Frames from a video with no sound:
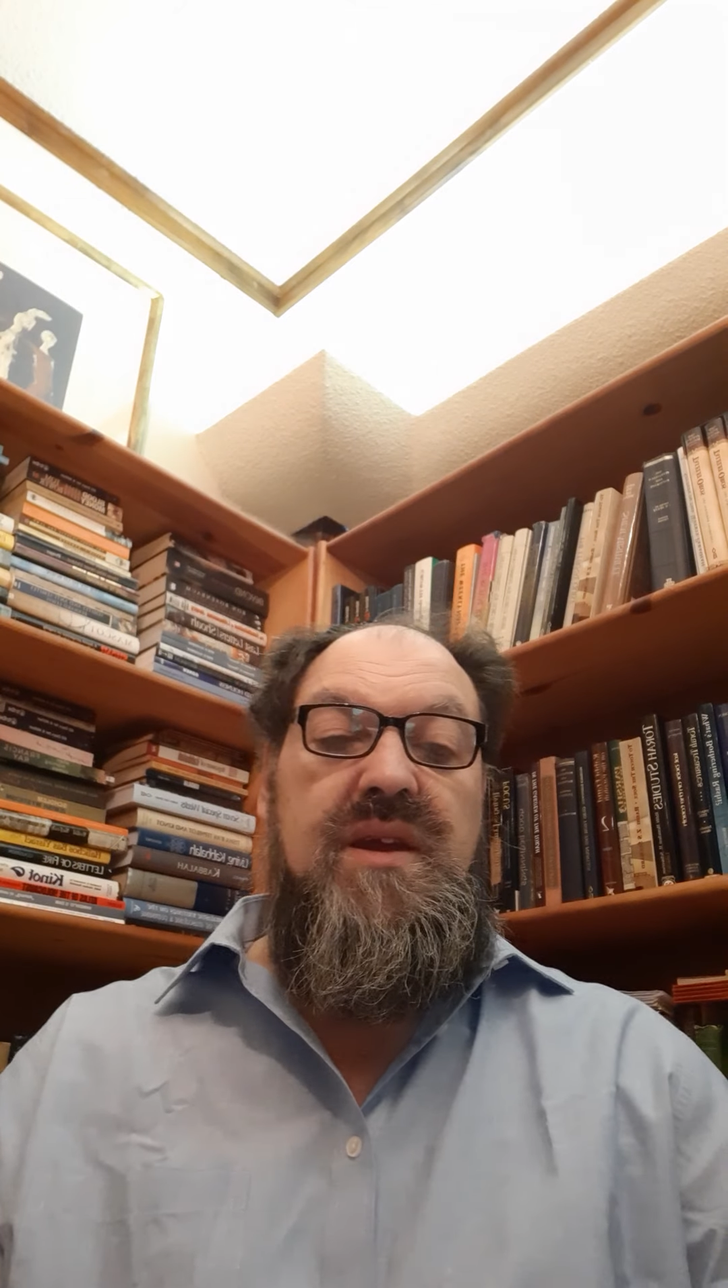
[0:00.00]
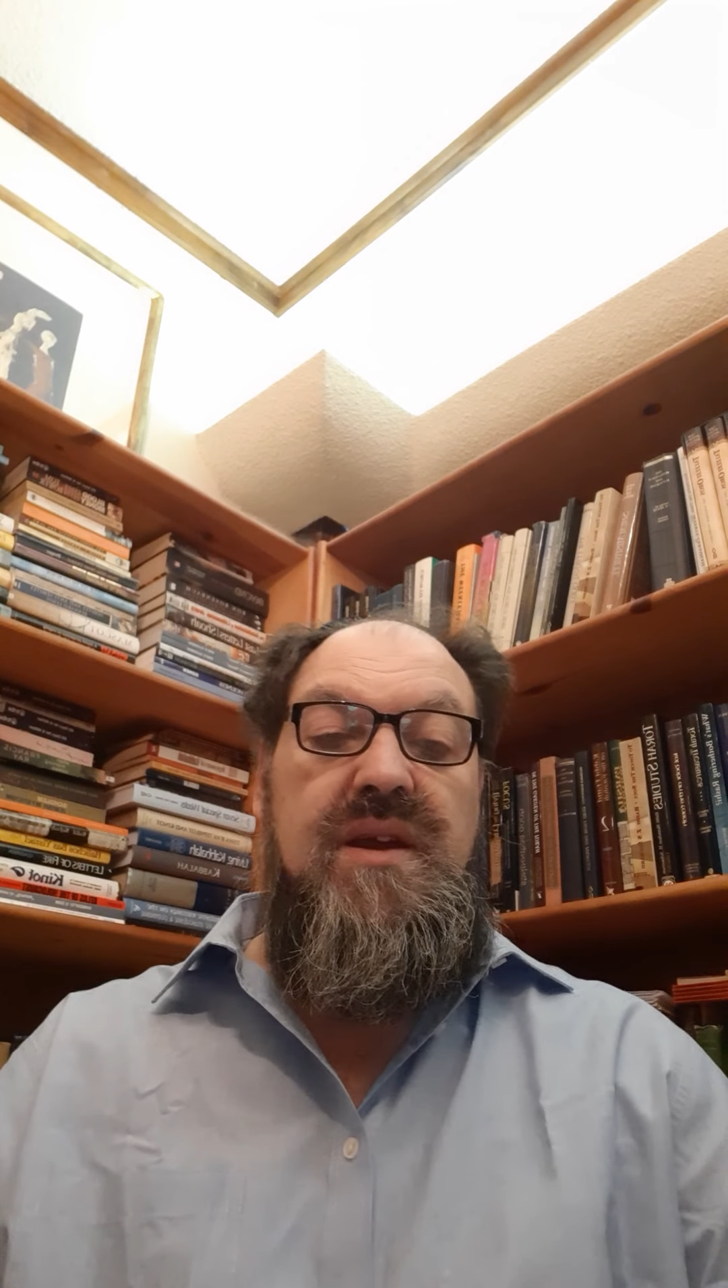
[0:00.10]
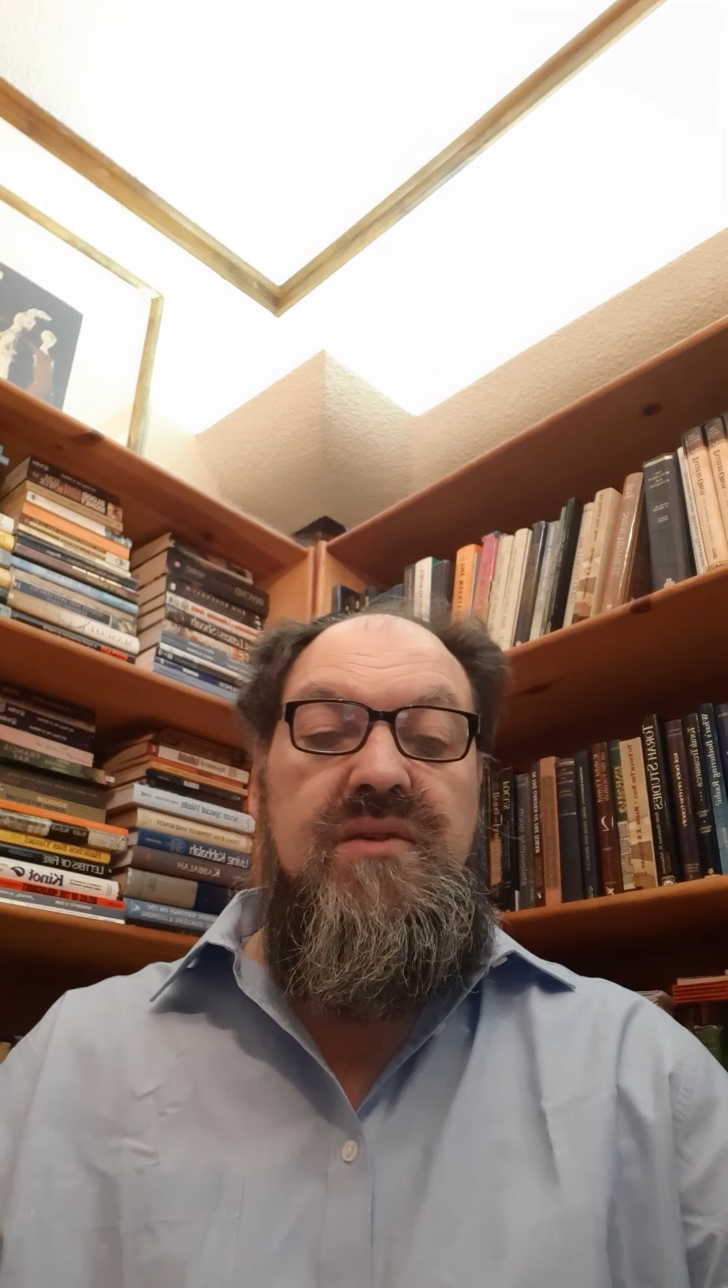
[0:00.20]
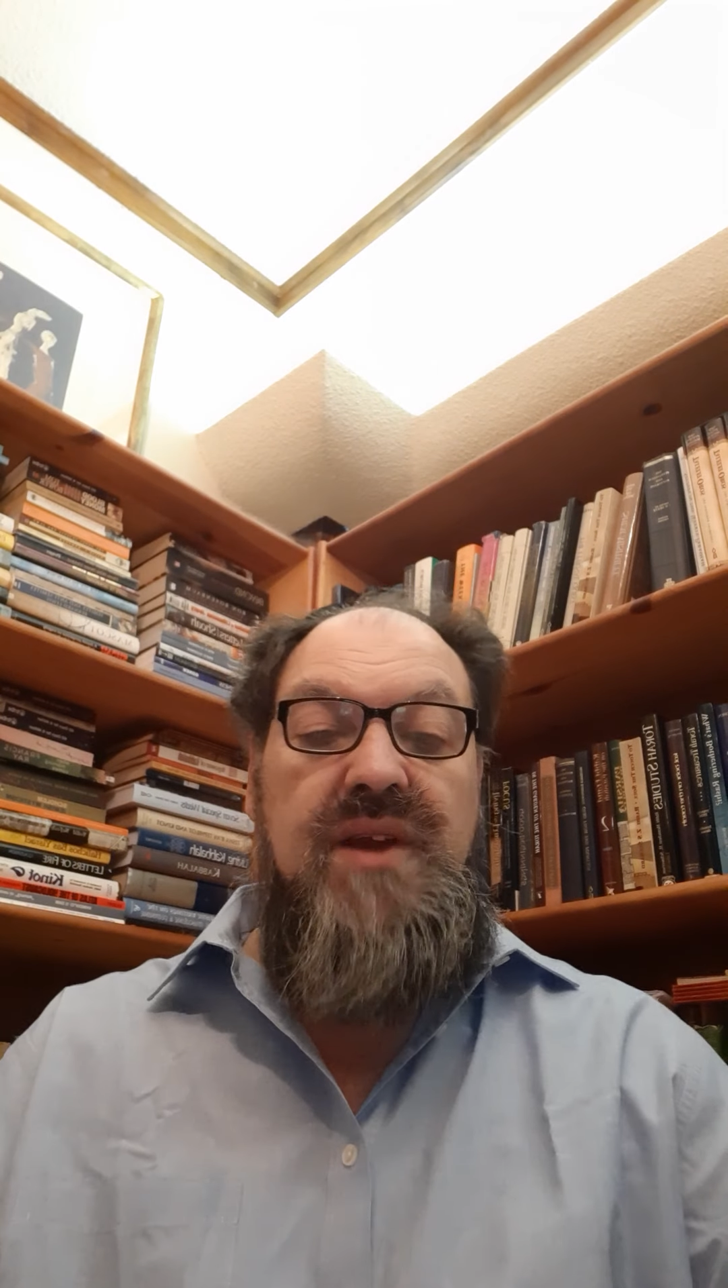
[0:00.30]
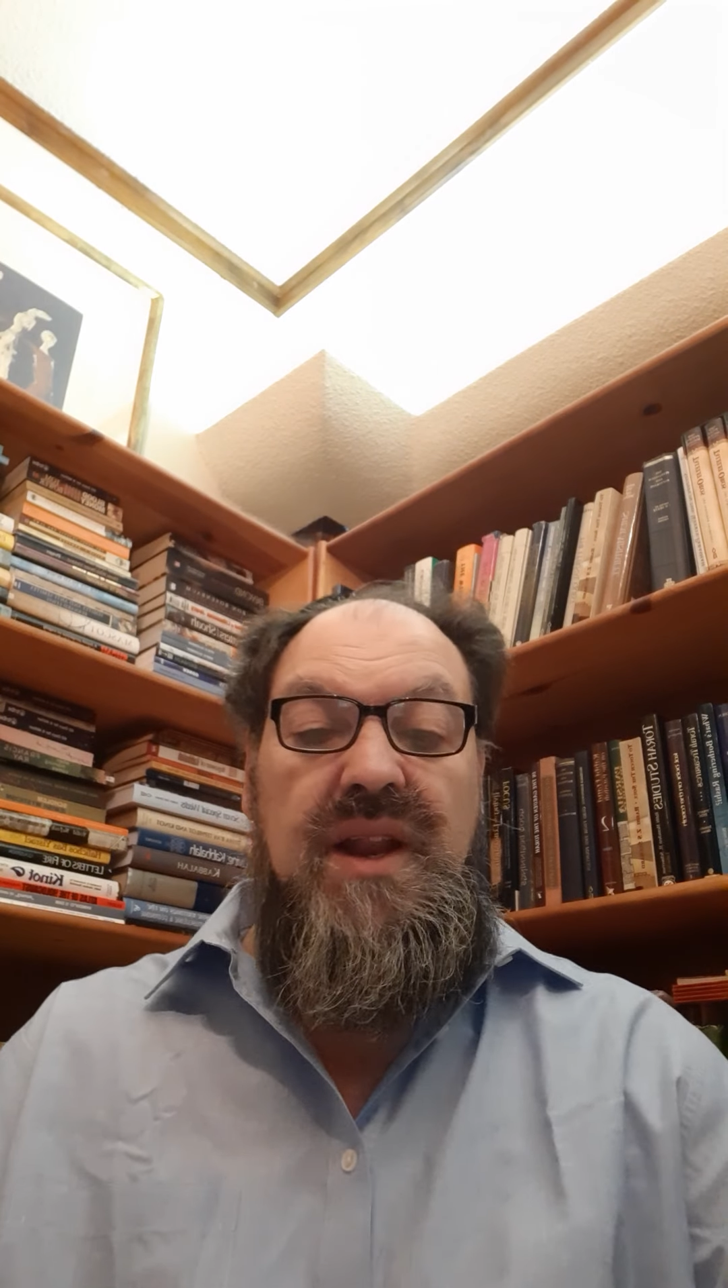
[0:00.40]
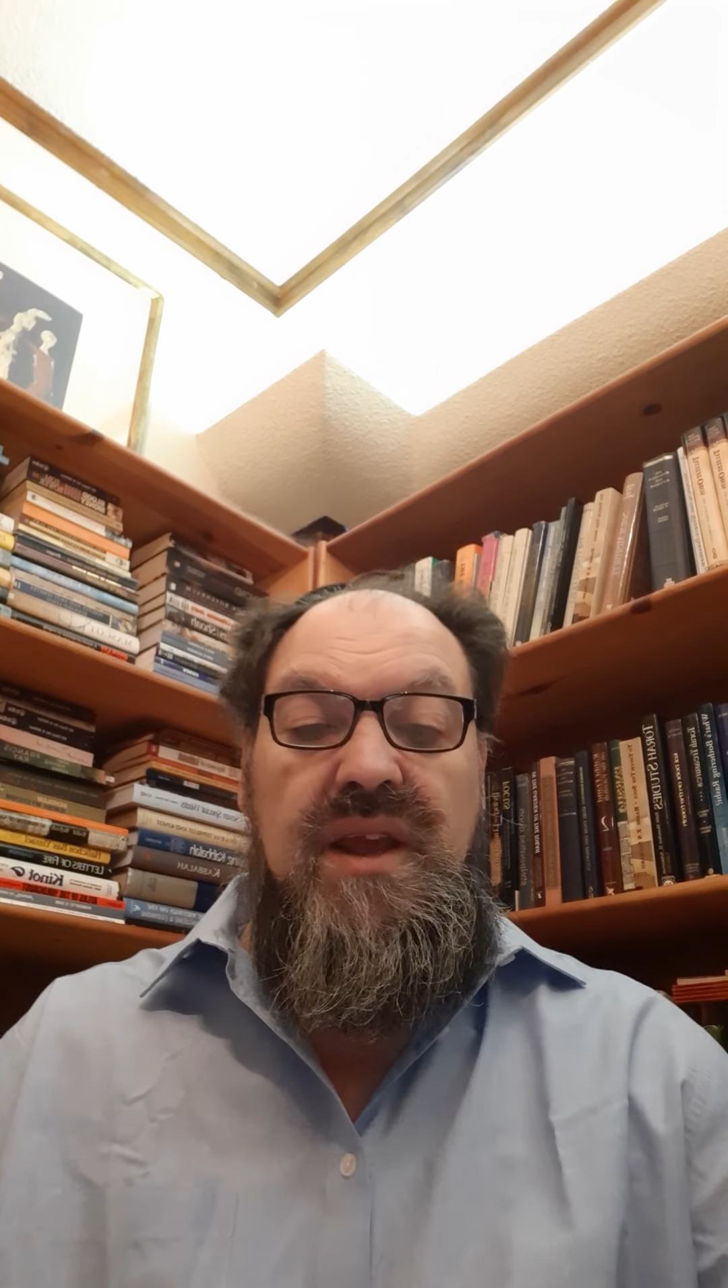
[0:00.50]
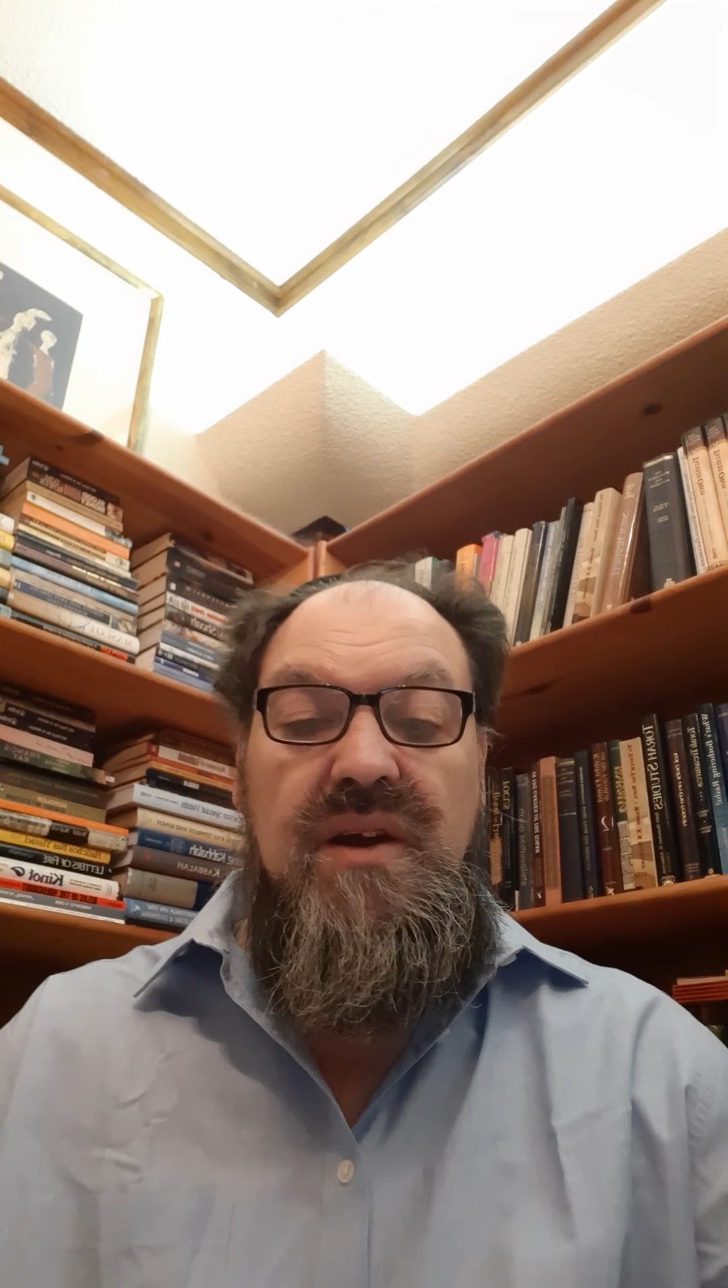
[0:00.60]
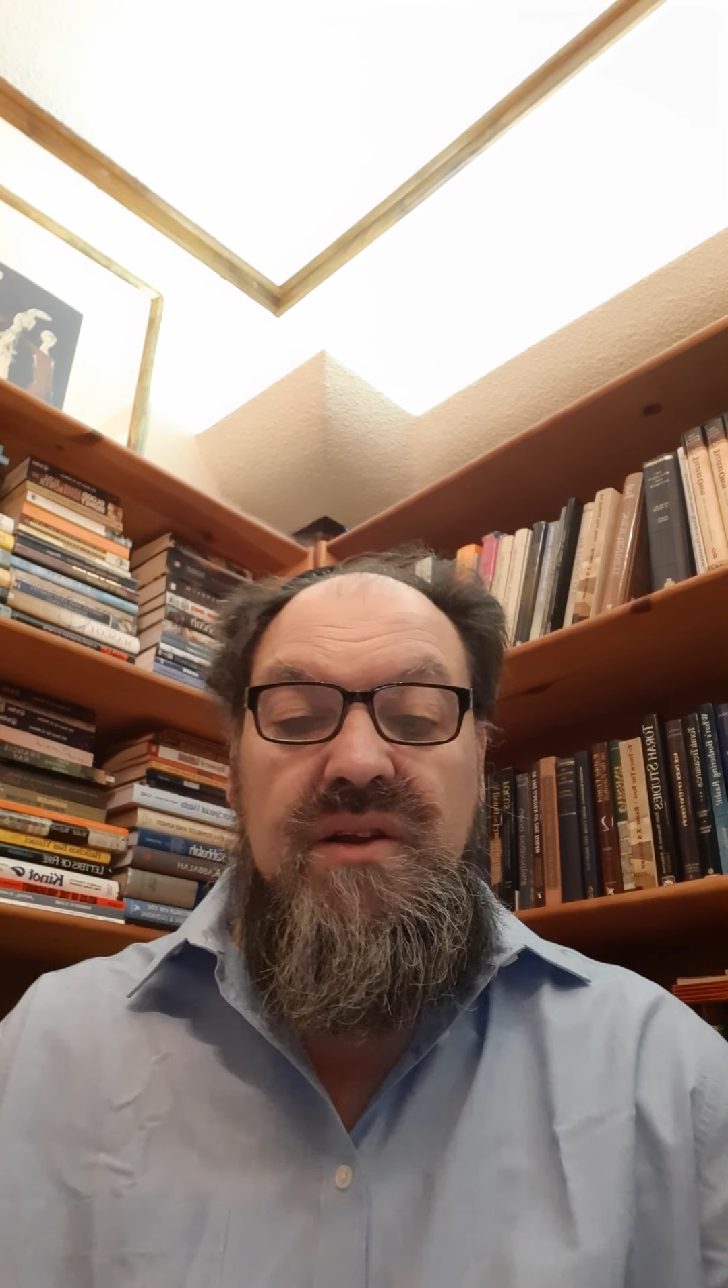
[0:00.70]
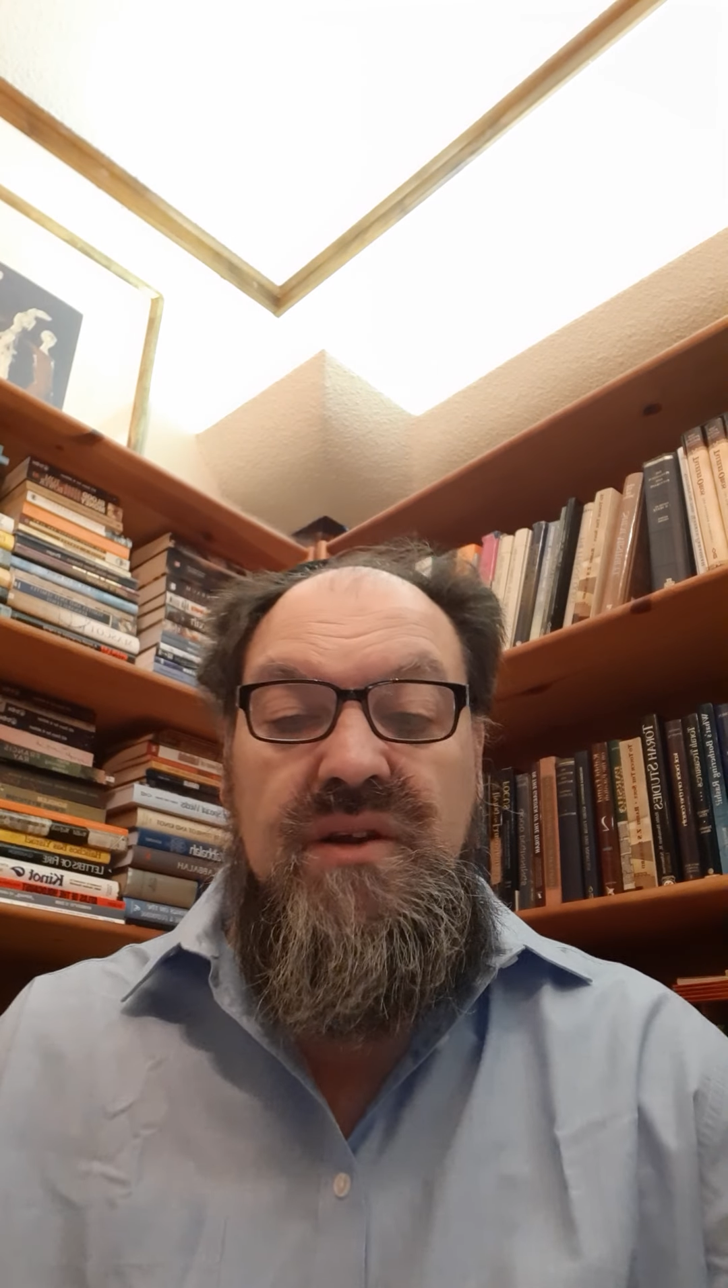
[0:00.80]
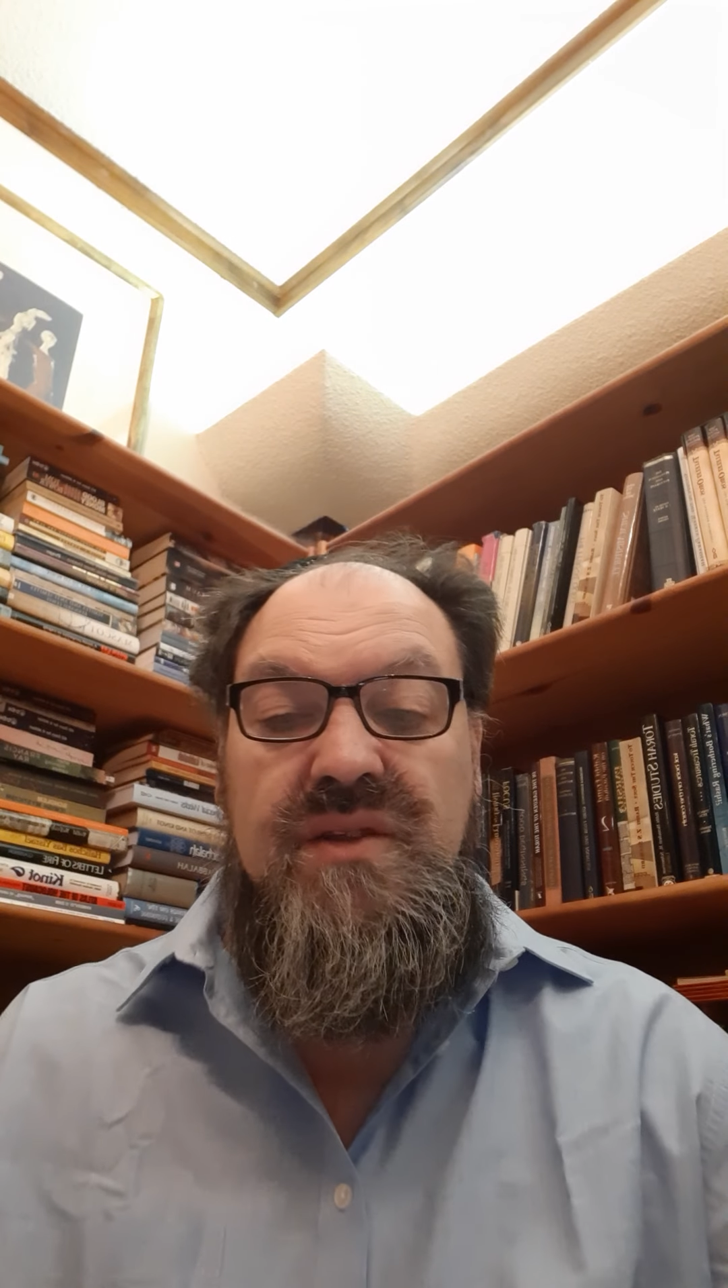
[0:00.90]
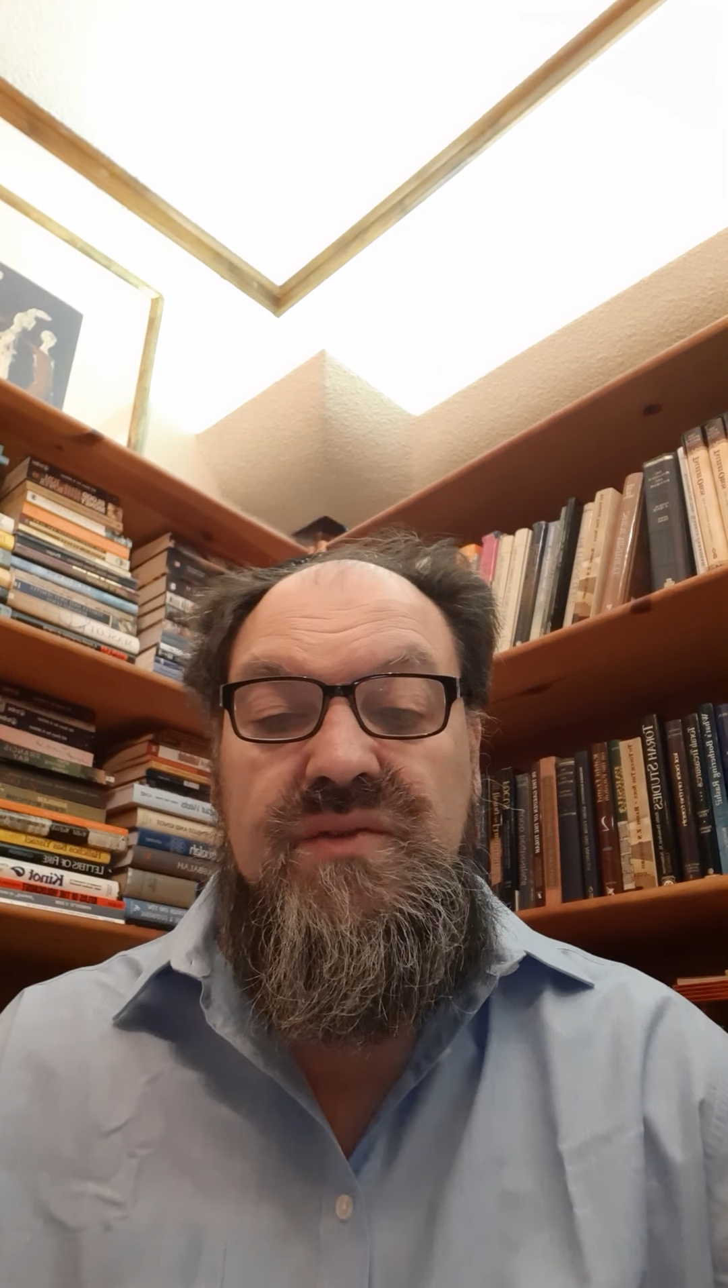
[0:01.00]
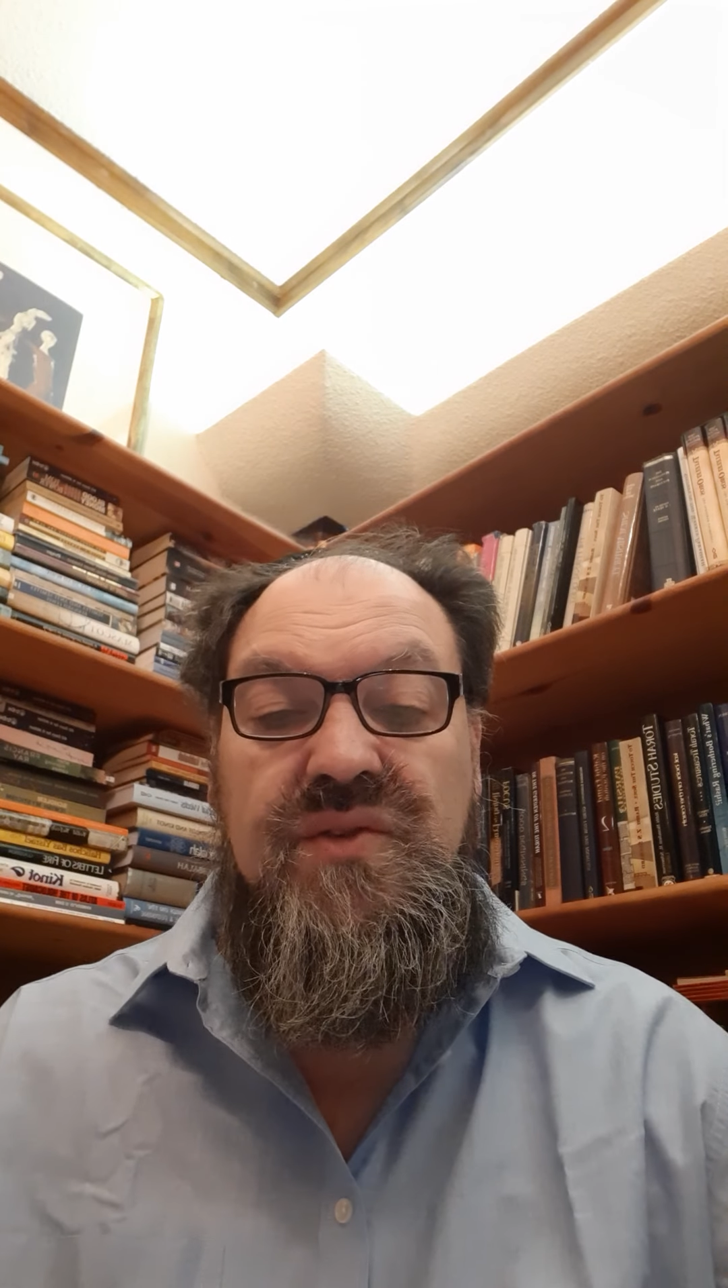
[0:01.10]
and really are not